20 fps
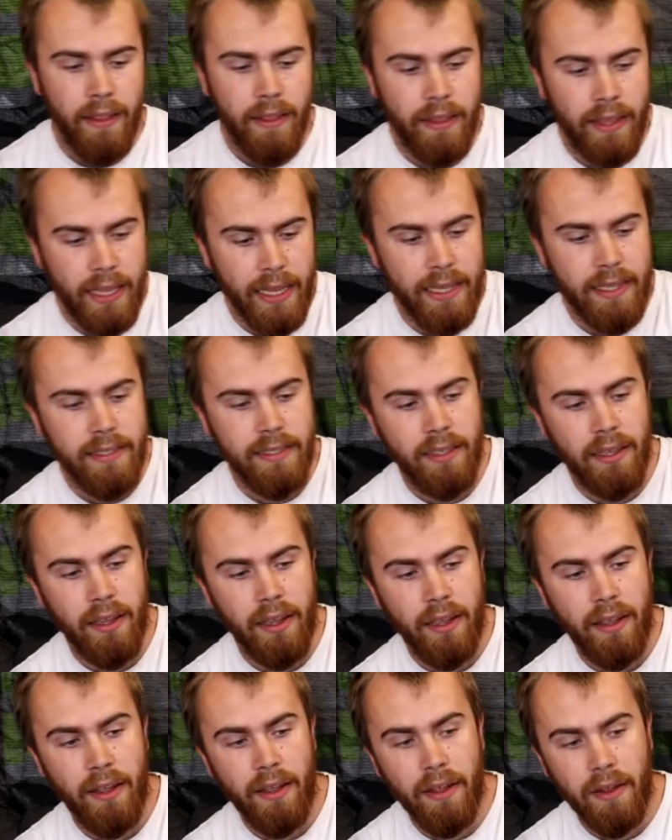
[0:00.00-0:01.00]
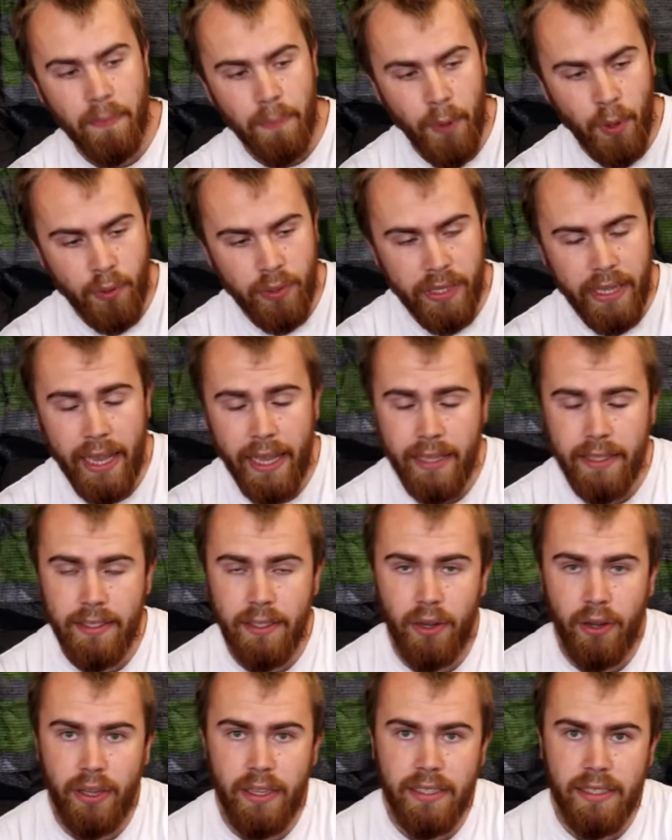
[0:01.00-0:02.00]
these multi-hex
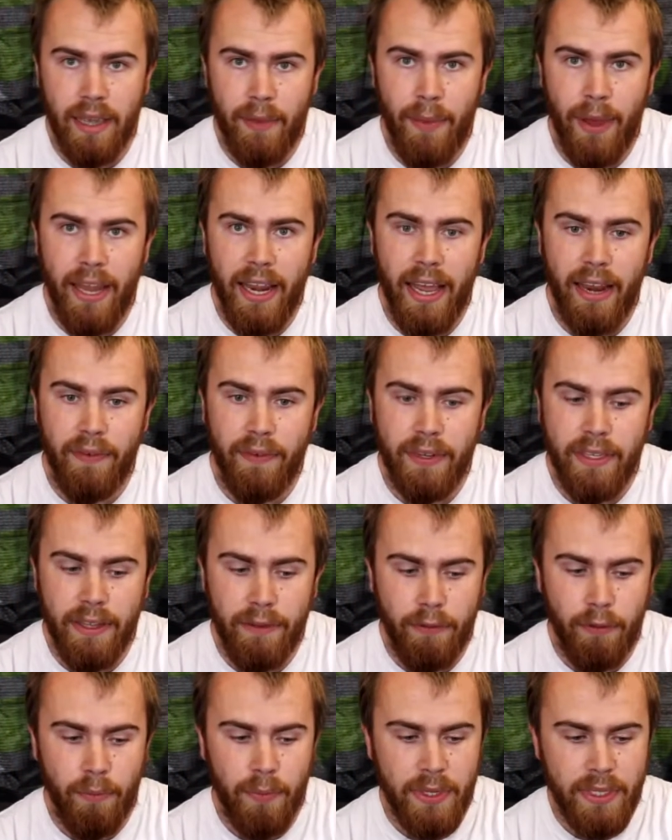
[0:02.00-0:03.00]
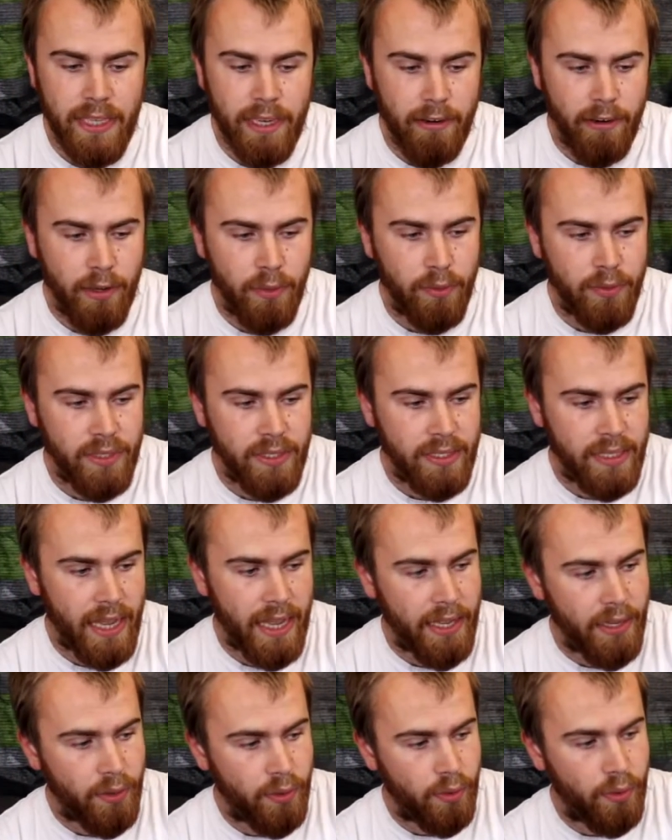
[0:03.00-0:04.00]
sockets are made out of a different material to
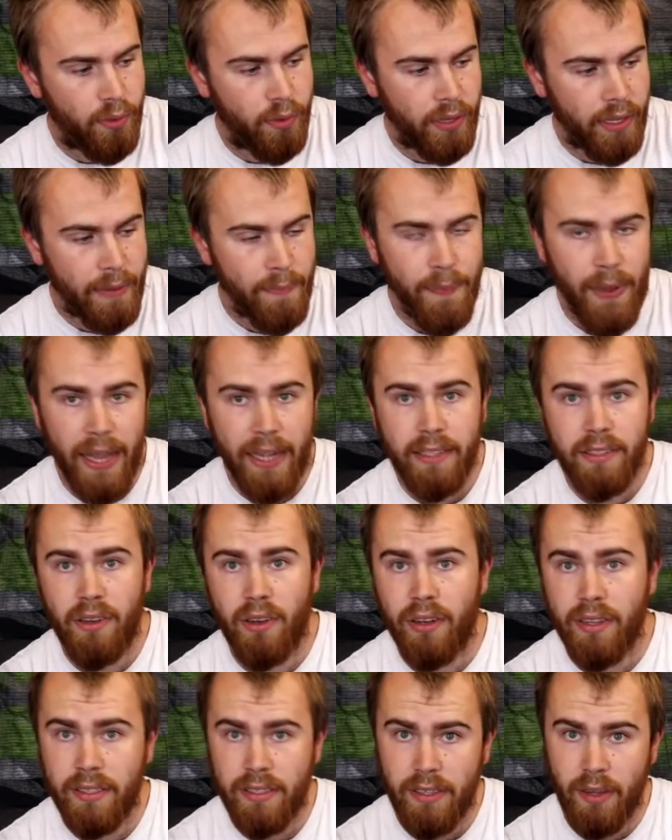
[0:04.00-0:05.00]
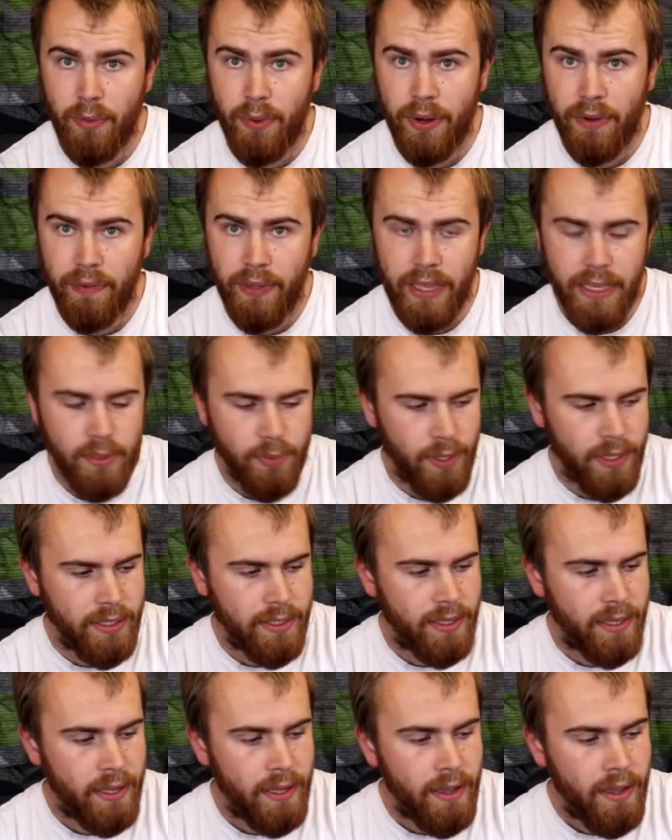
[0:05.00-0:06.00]
say your impact sockets, so one of these
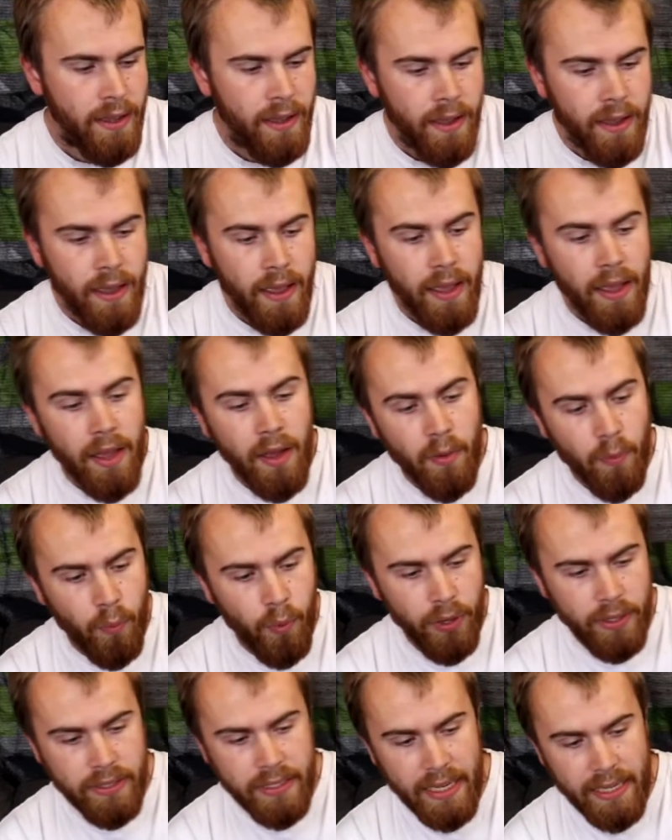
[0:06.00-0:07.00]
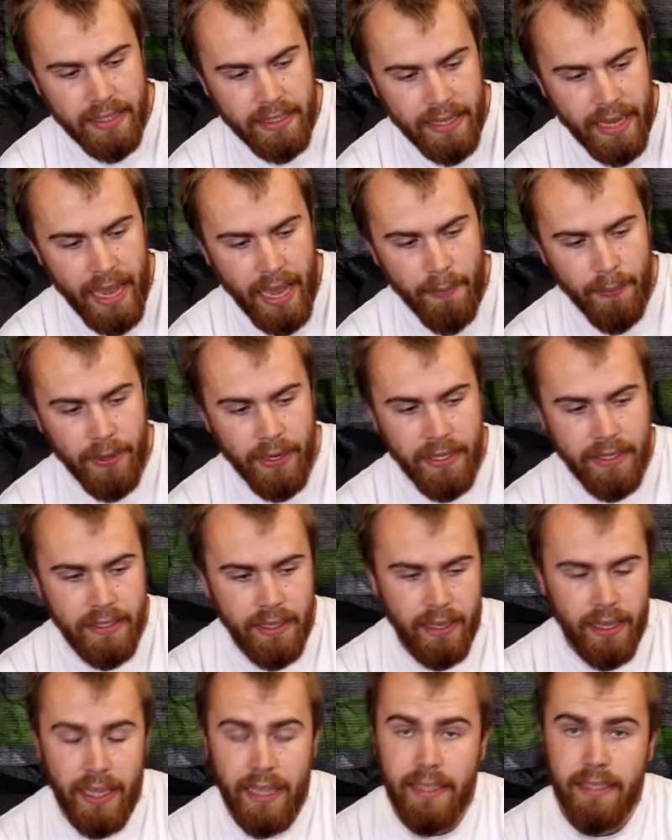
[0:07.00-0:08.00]
ones. What tends to happen is
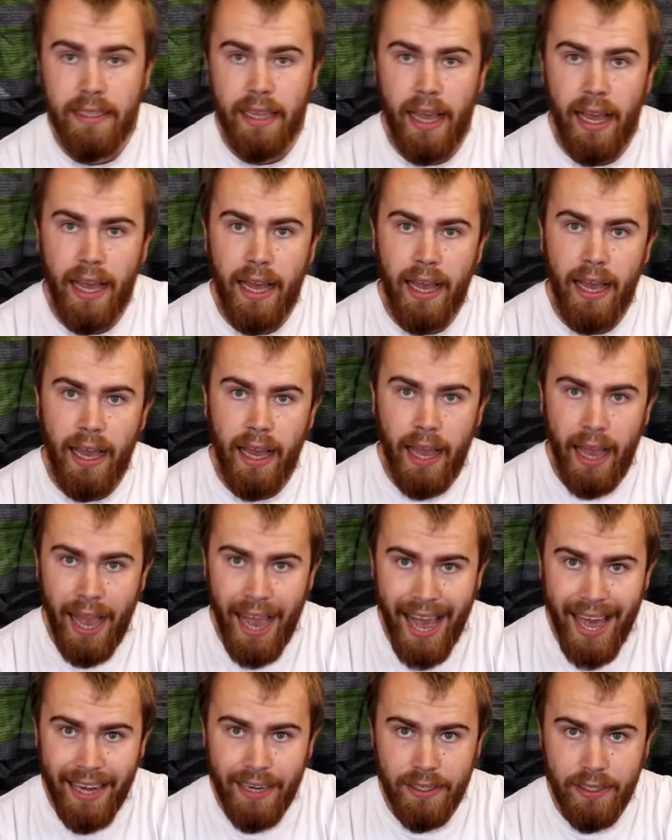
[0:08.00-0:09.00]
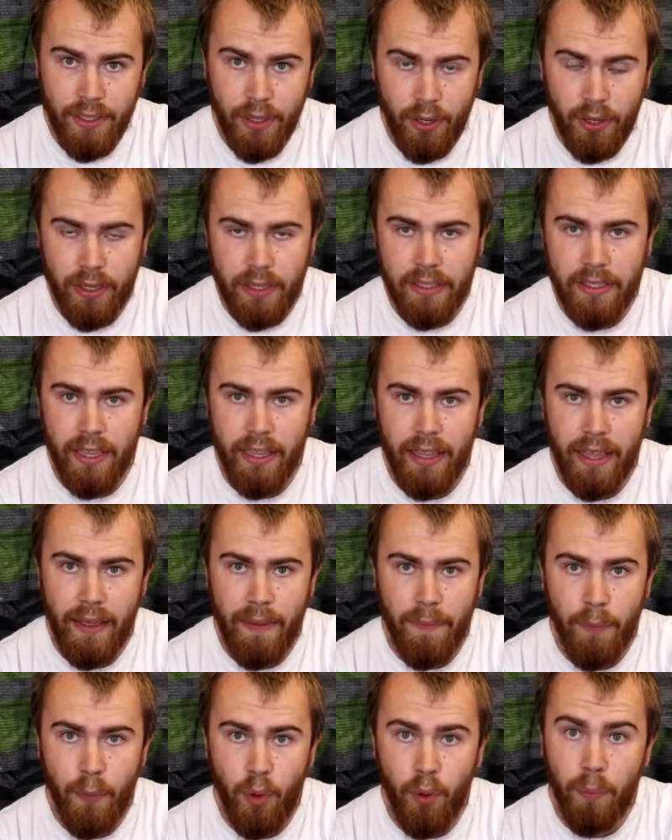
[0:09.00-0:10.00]
that these are a harder socket, so
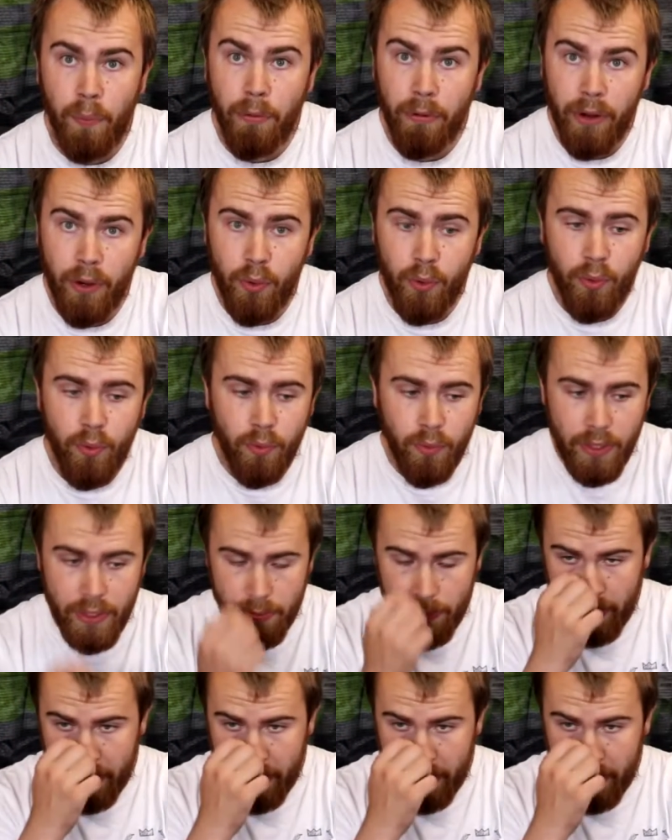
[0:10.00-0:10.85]
they're more brittle, which